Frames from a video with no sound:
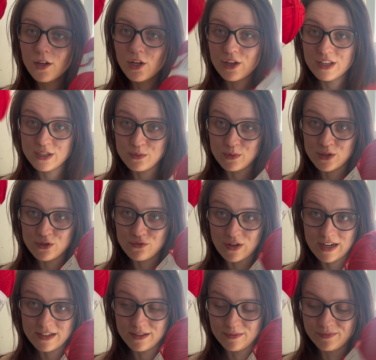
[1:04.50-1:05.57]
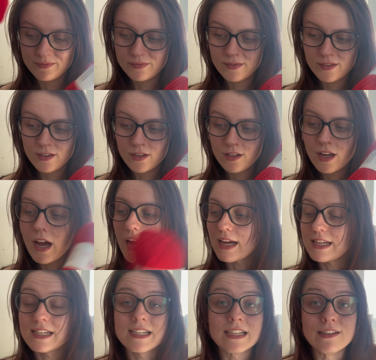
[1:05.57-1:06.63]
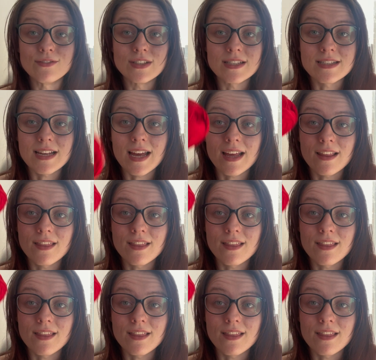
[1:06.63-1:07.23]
This one's red. I didn't even say.